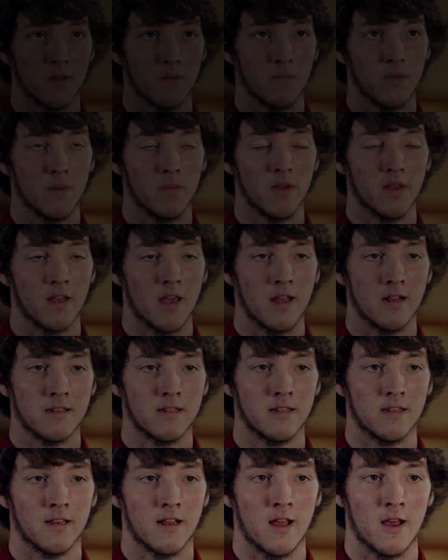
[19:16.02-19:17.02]
Me being
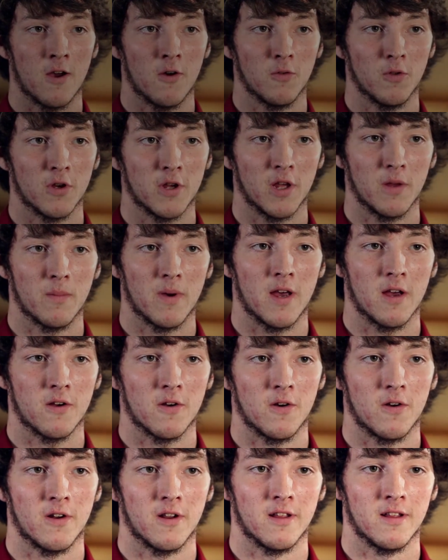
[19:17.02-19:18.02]
18 now, looking back
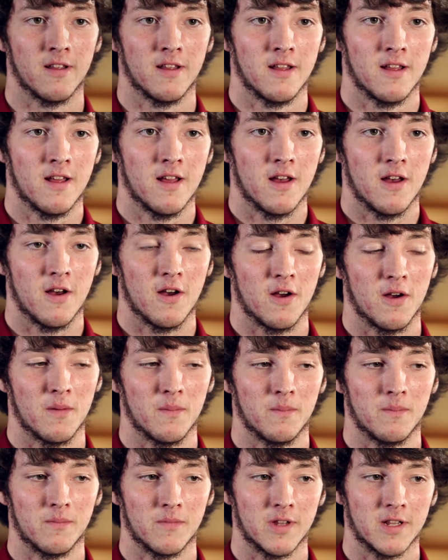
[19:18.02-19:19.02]
on it,
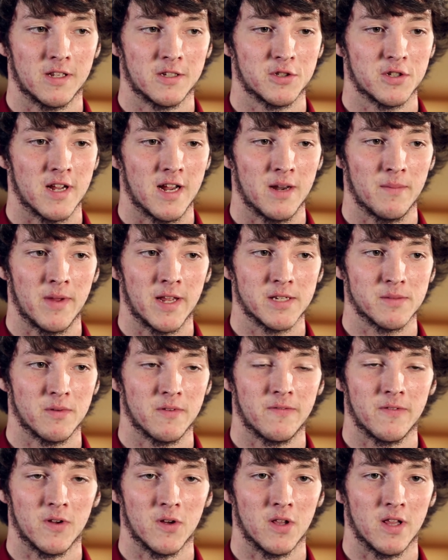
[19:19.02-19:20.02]
it just kind of makes me
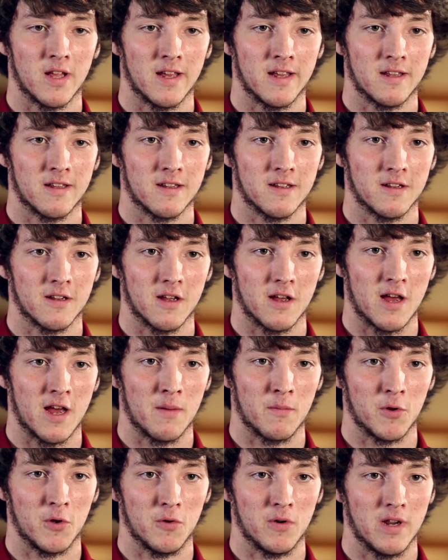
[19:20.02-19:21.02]
feel like
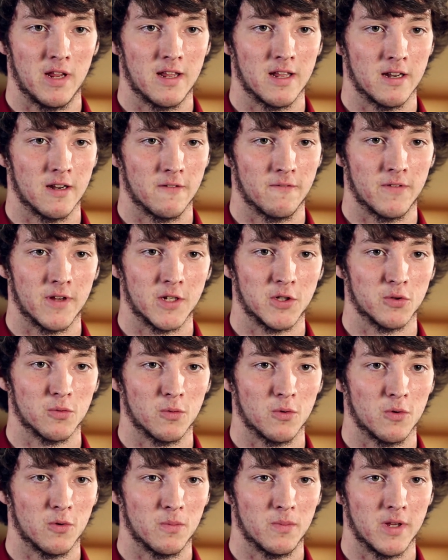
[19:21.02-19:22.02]
I'm a unique
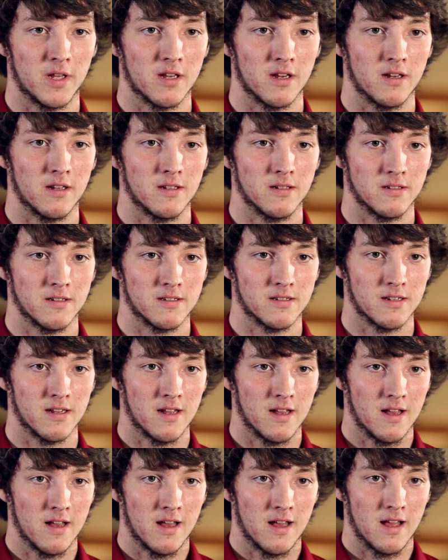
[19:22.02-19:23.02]
individual because
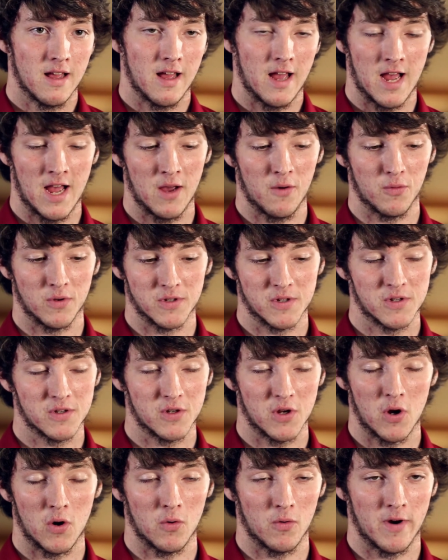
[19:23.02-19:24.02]
I was
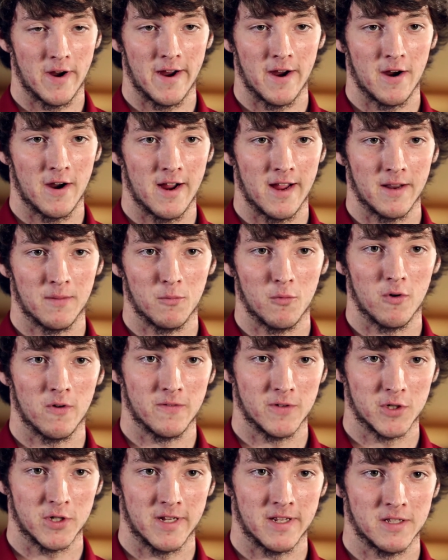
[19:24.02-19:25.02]
so rare. I had more of
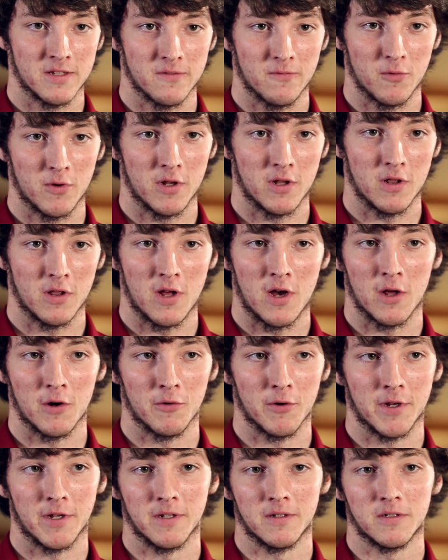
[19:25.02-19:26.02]
a chance of winning the
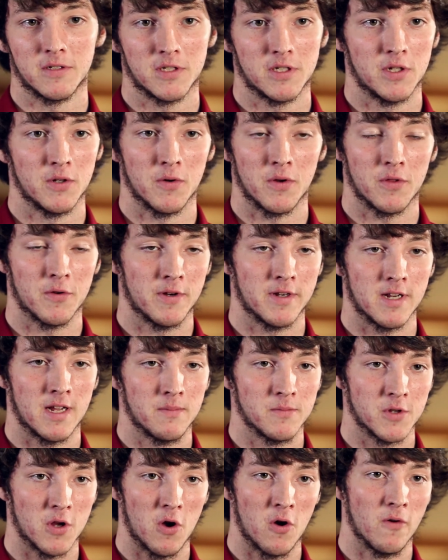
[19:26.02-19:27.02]
lottery 2 or 3
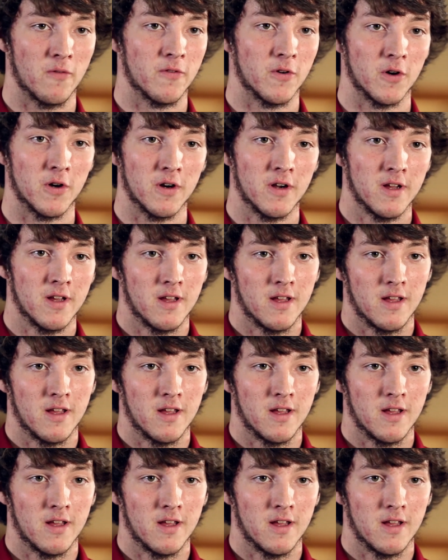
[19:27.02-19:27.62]
times over